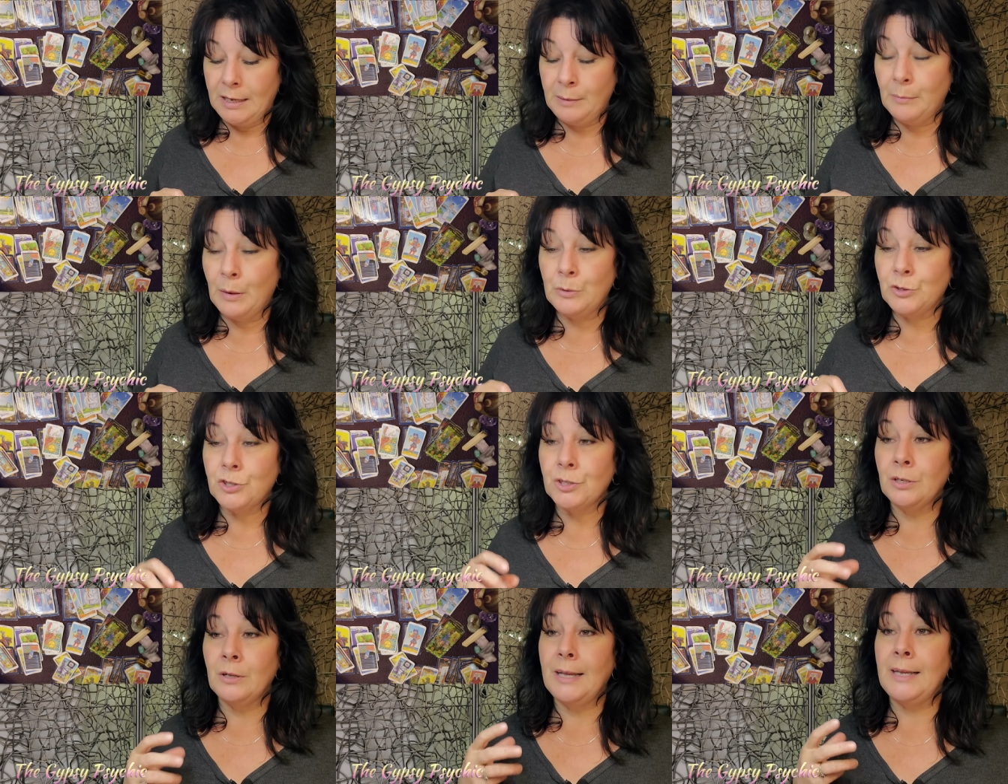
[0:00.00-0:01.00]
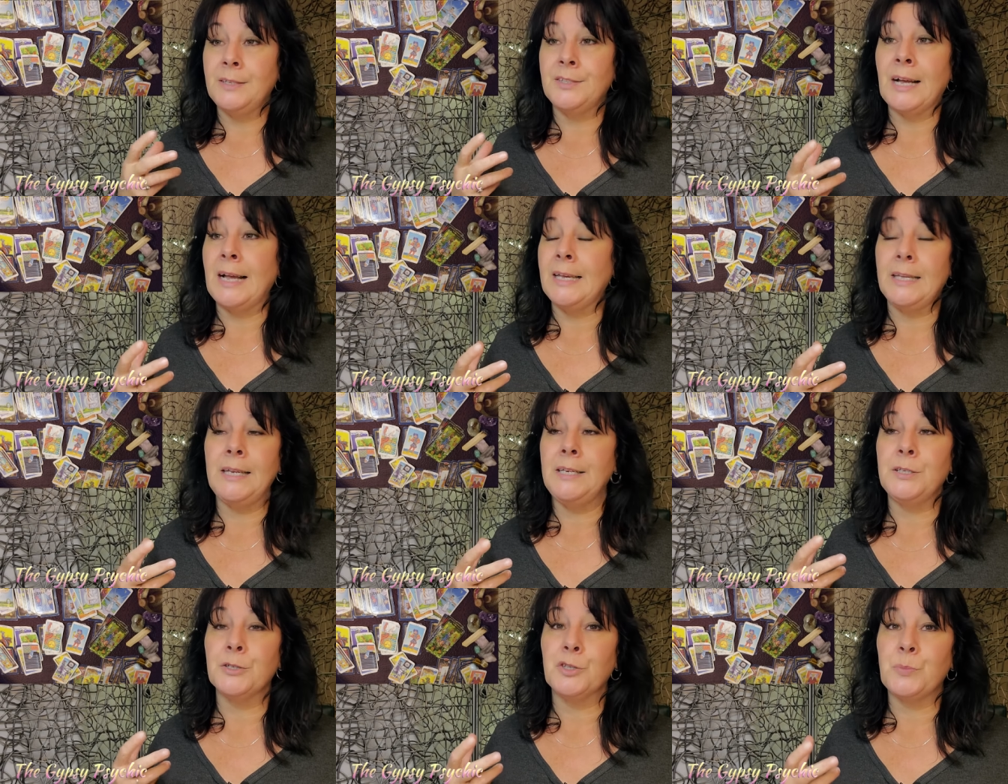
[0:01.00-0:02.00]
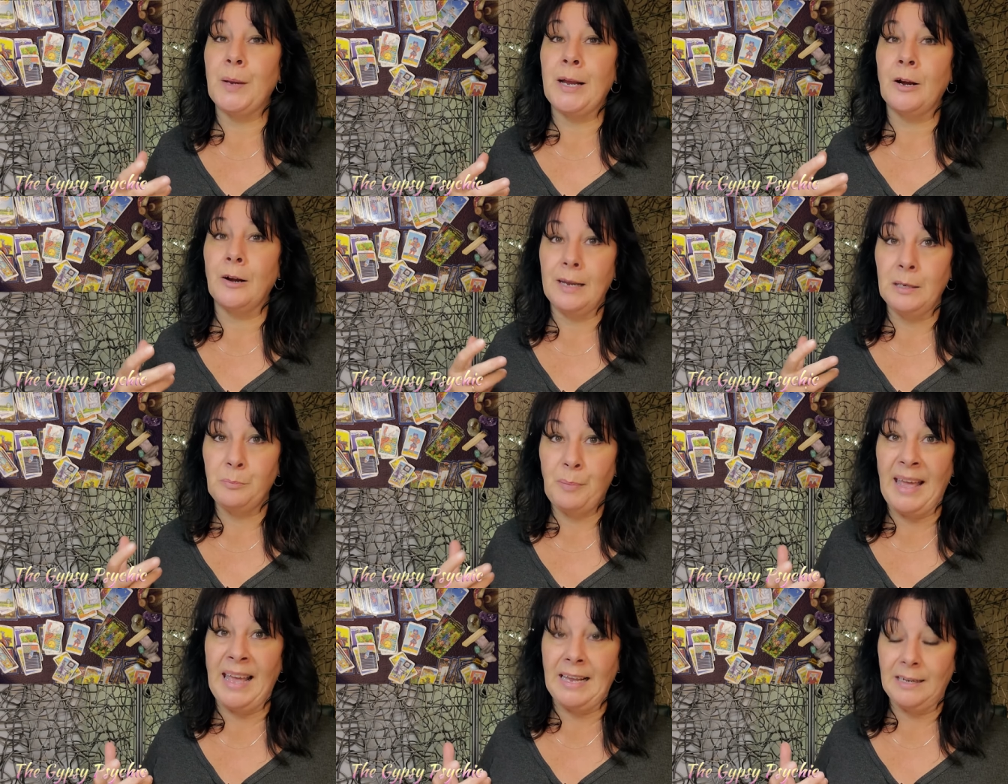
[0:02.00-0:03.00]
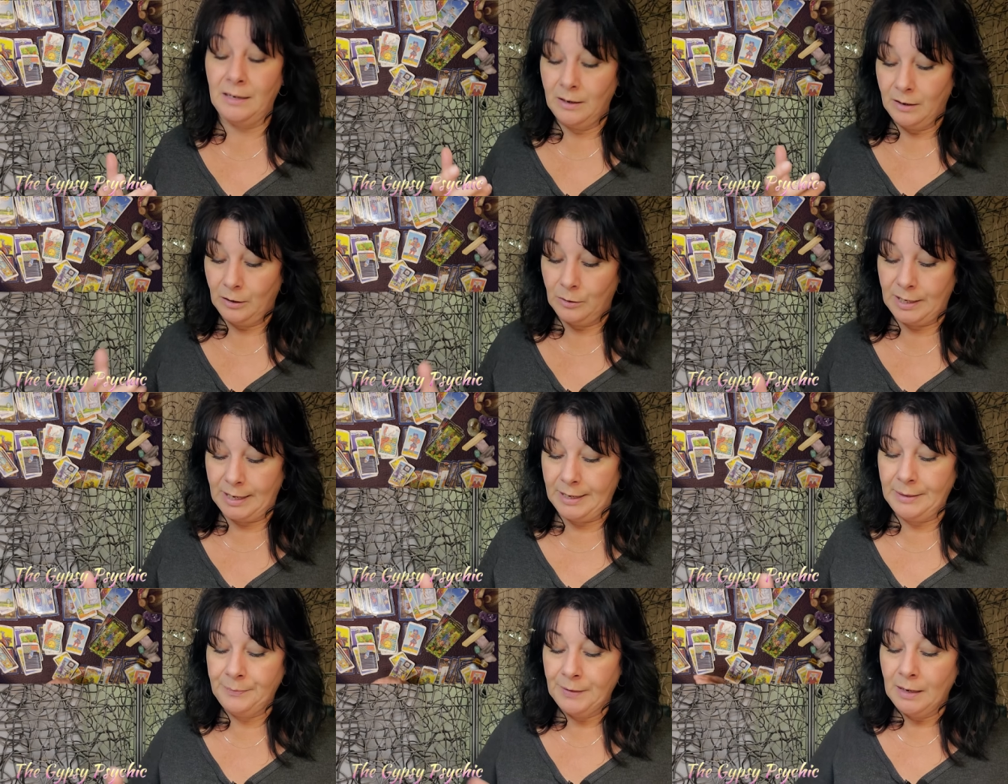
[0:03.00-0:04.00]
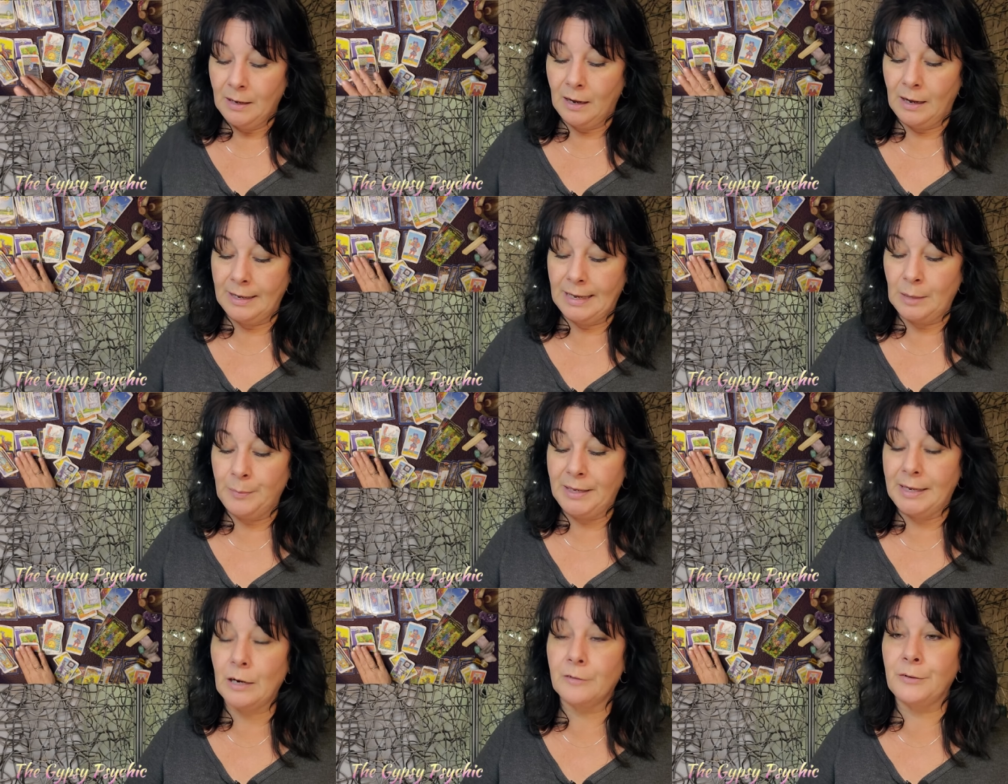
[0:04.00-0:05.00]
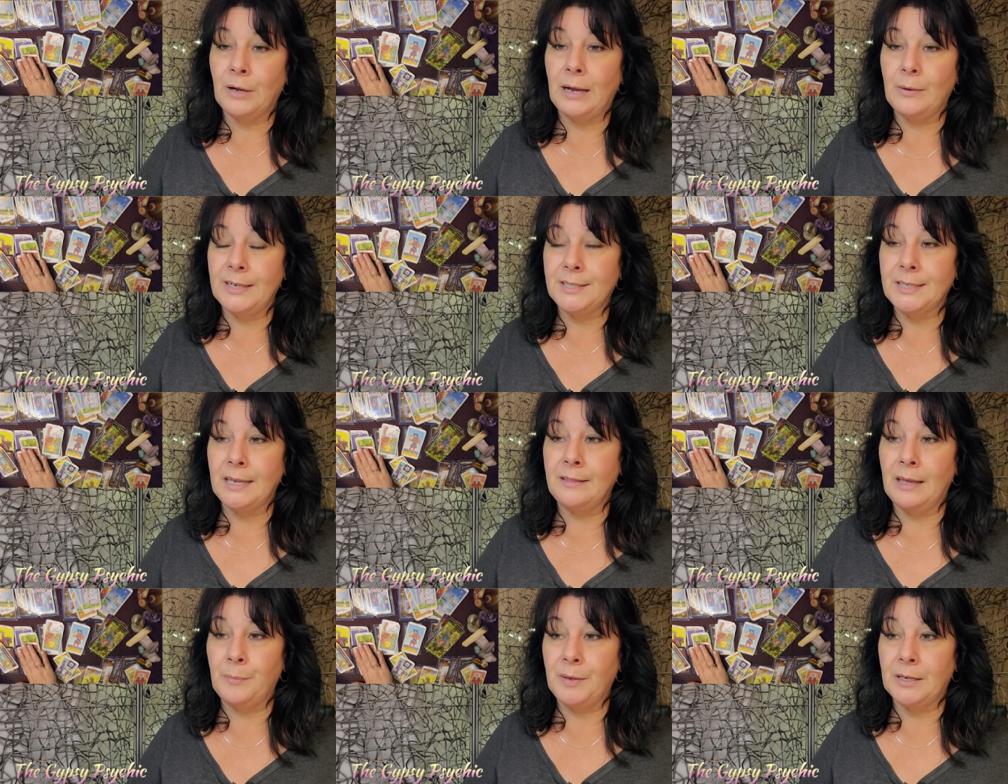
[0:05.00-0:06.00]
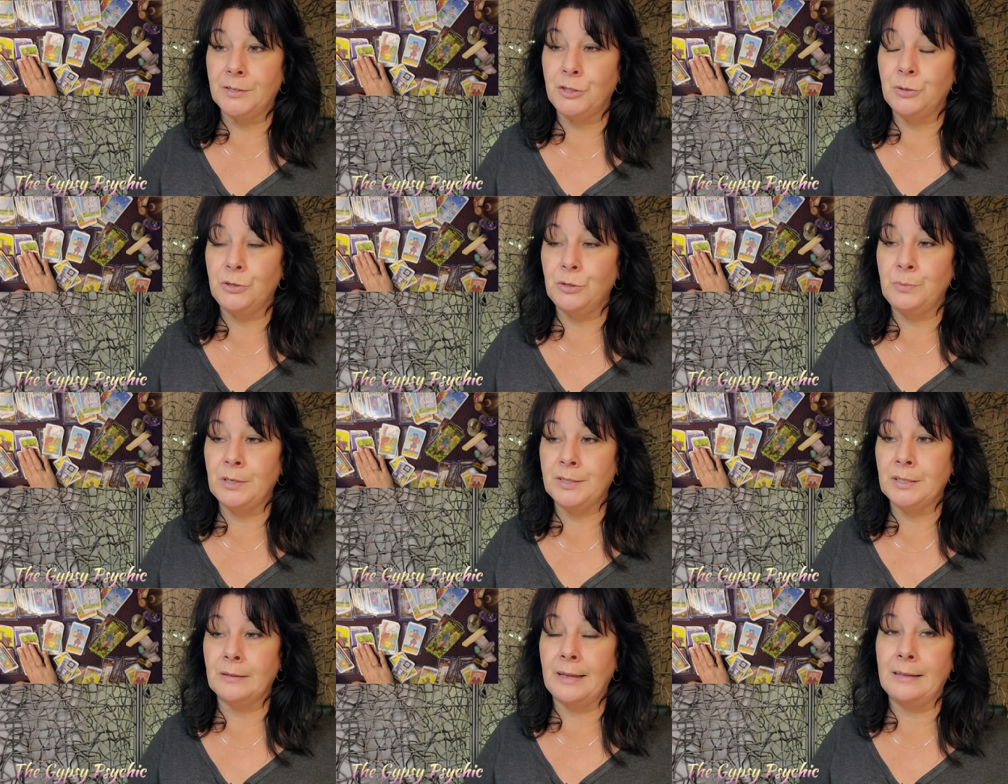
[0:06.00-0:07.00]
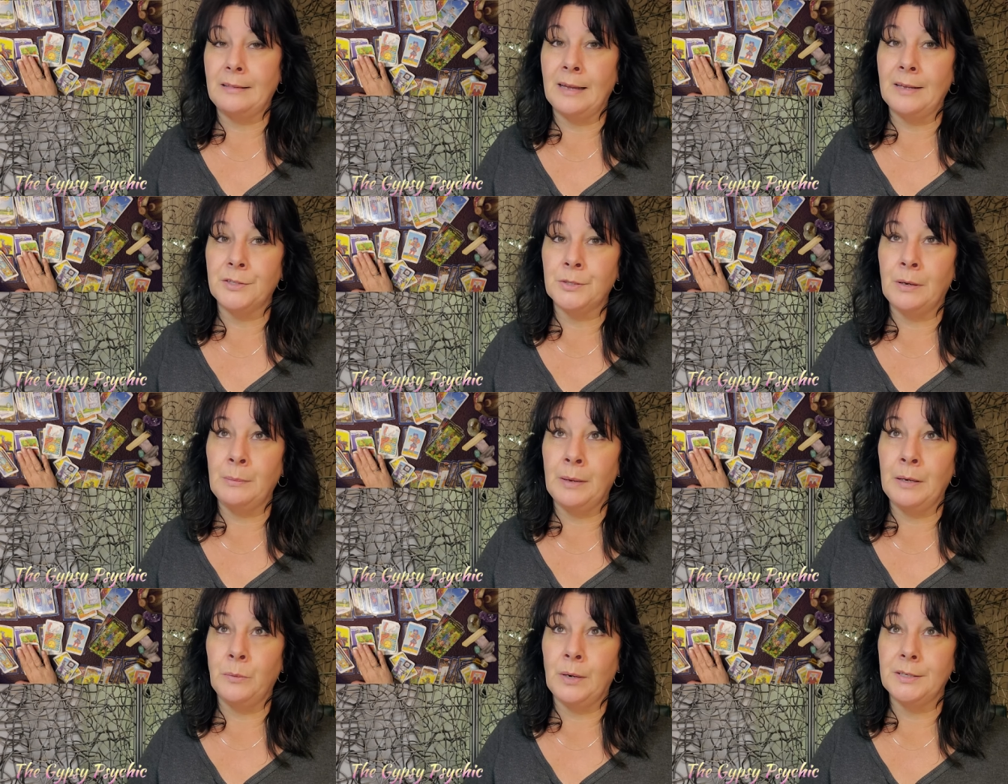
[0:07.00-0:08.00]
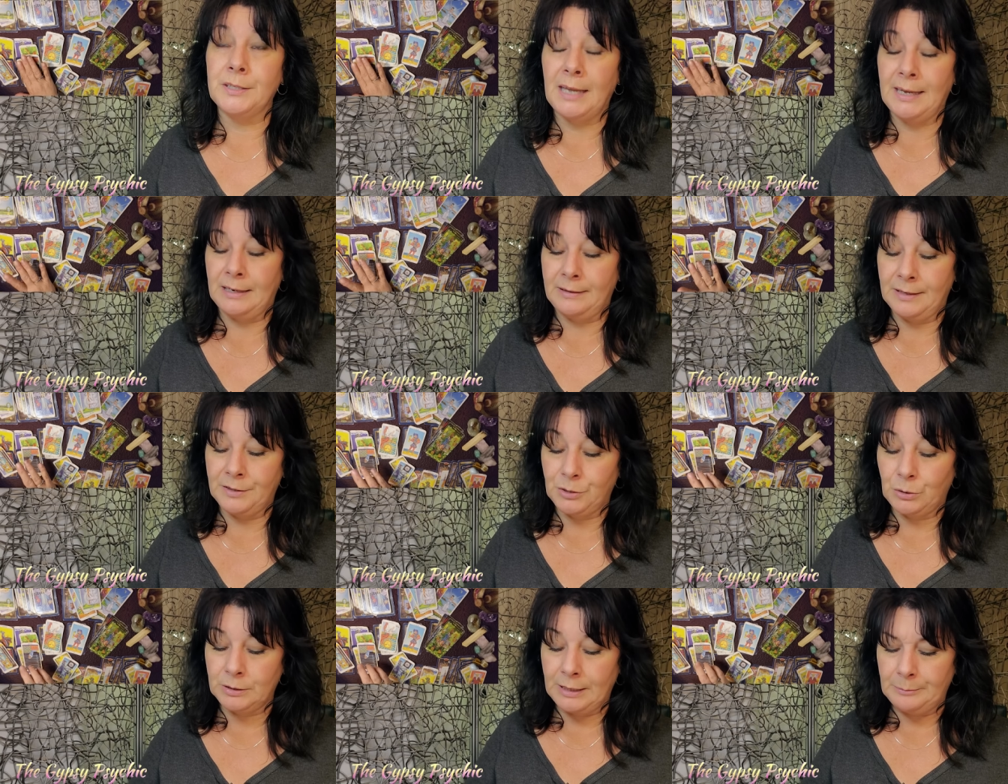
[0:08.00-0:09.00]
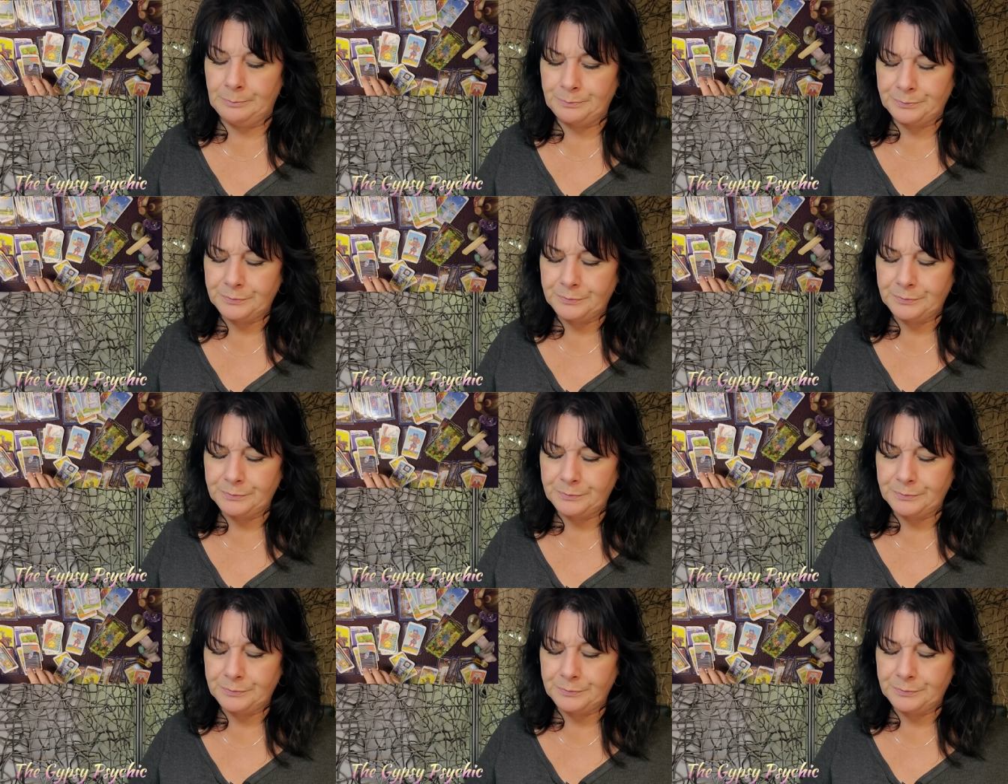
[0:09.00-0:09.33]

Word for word: Emotional anxiety, despair, and pain, okay? I got to be careful how I say that because YouTube doesn't like that, so I might want to edit this. Hold on.